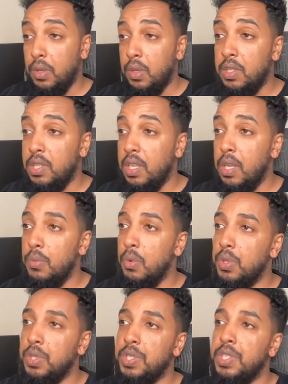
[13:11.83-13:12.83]
and Selenium
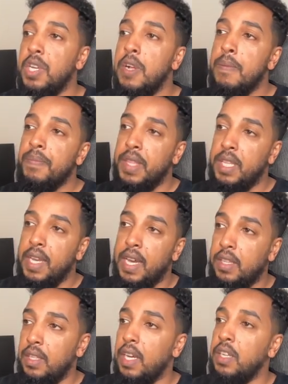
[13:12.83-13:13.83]
courses,
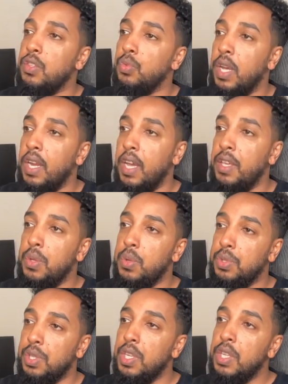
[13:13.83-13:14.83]
that, that is what I
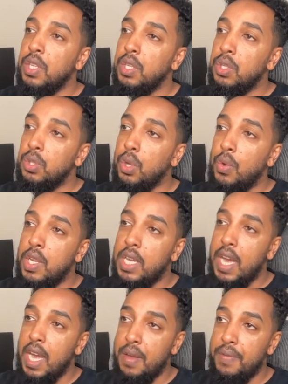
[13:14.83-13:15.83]
use. So when you
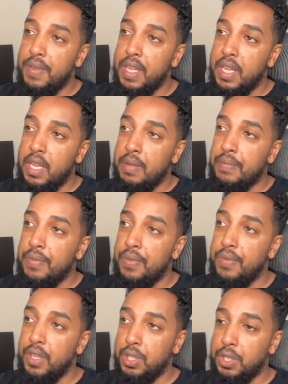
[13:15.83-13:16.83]
have a
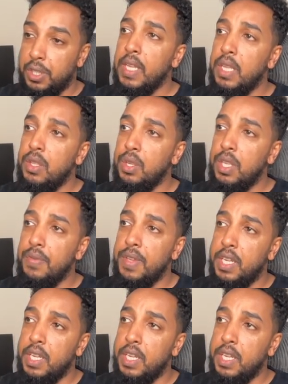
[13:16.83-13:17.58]
fixture, you give it a